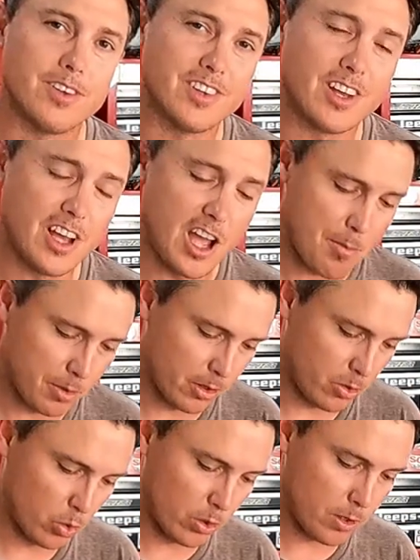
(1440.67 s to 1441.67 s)
I'm a little
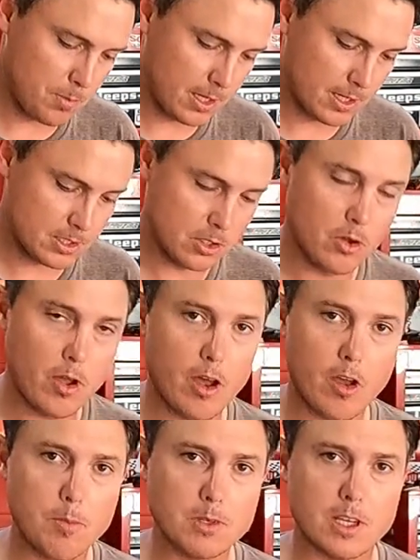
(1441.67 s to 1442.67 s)
worried because you know how
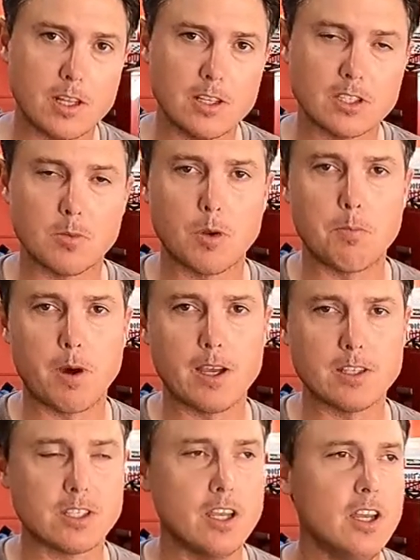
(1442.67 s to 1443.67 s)
Amazon is. Somebody buys,
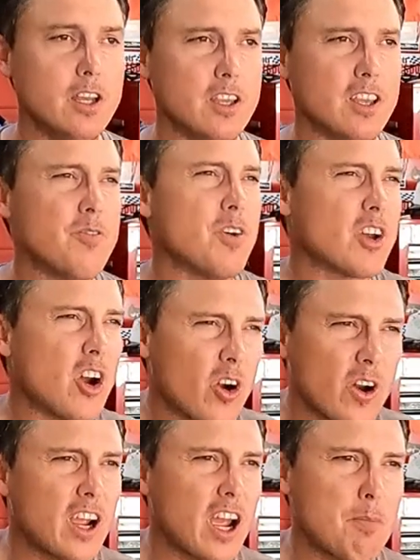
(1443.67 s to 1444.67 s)
if a car guy
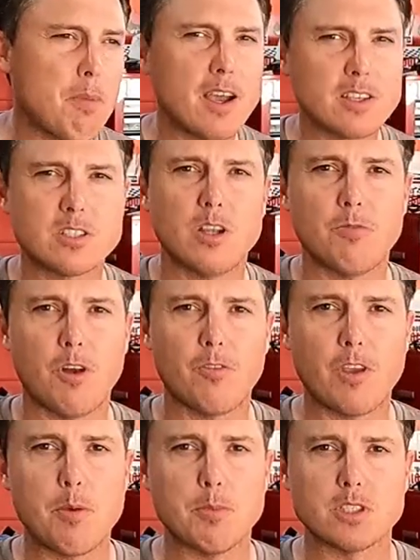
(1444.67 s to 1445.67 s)
buys stuff off
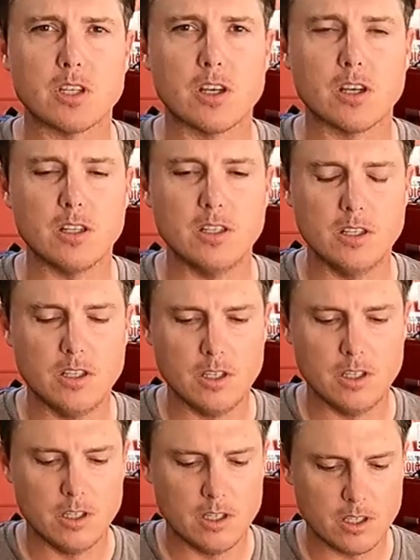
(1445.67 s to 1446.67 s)
Amazon,
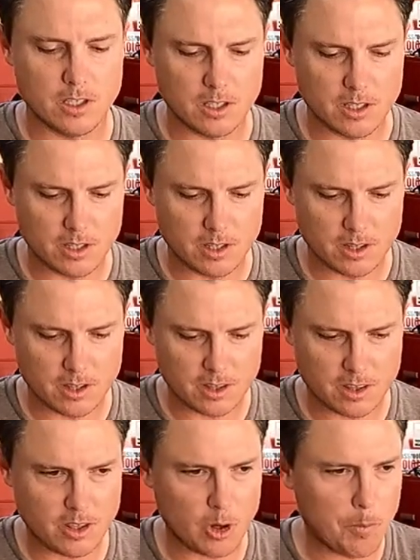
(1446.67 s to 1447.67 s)
they're
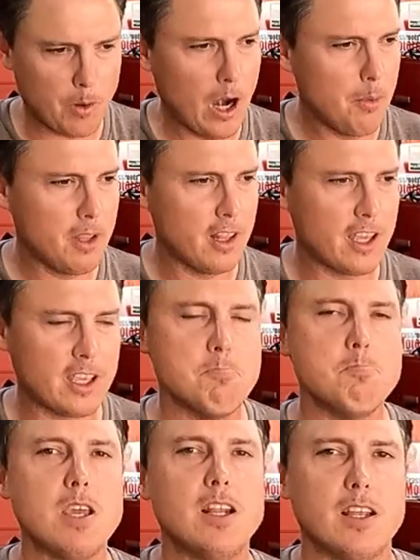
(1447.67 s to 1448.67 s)
probably like
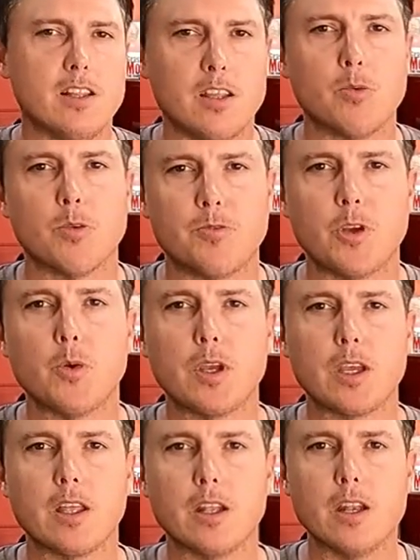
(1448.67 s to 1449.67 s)
immediately reviewing it,
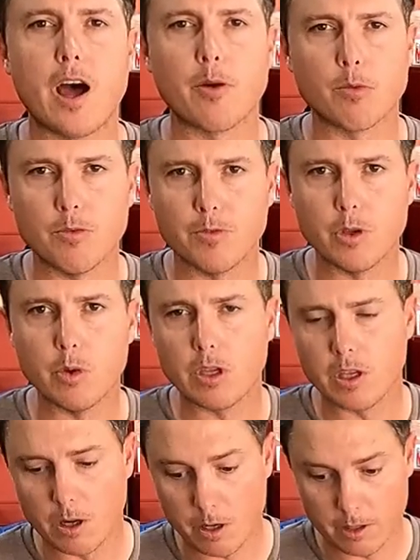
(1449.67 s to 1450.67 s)
not reviewing it
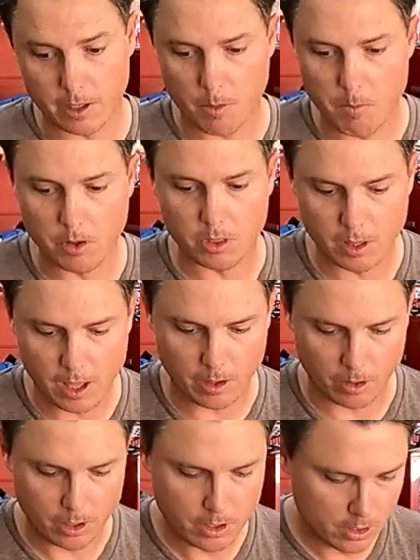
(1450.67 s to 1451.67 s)
like a month later.
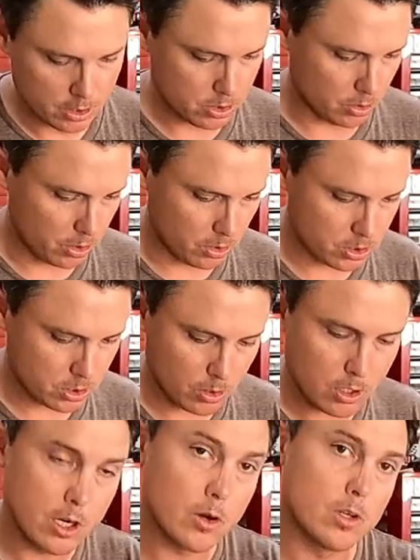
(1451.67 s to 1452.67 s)
So the concern here
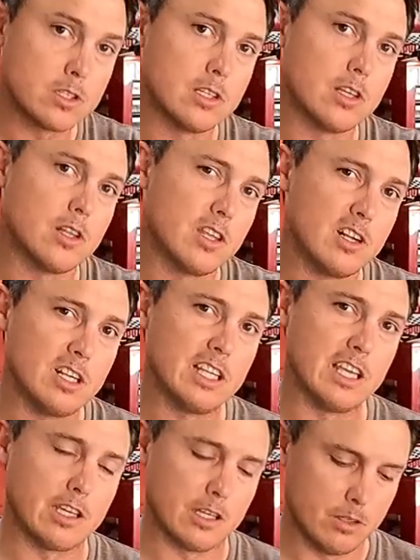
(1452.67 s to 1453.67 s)
is that it'll leak.
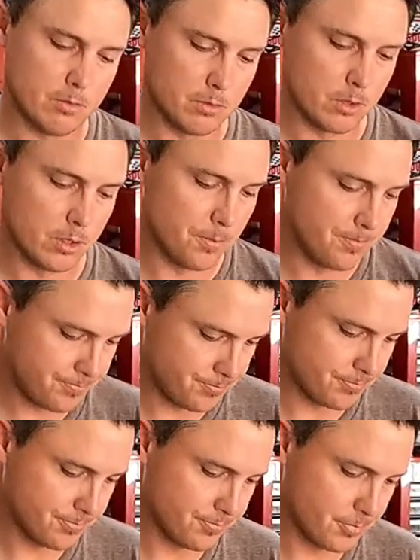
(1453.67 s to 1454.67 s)
Well,
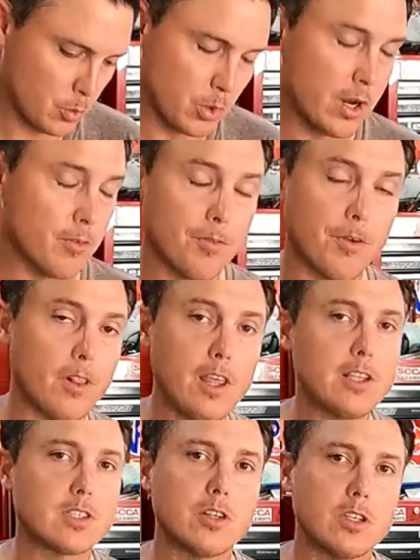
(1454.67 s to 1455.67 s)
whatever. If it leaks, I'll
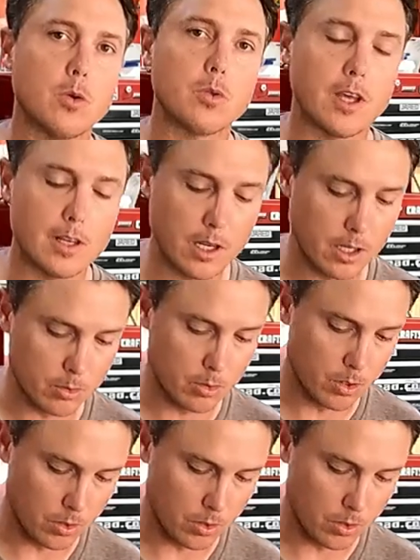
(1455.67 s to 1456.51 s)
deal with that down the road.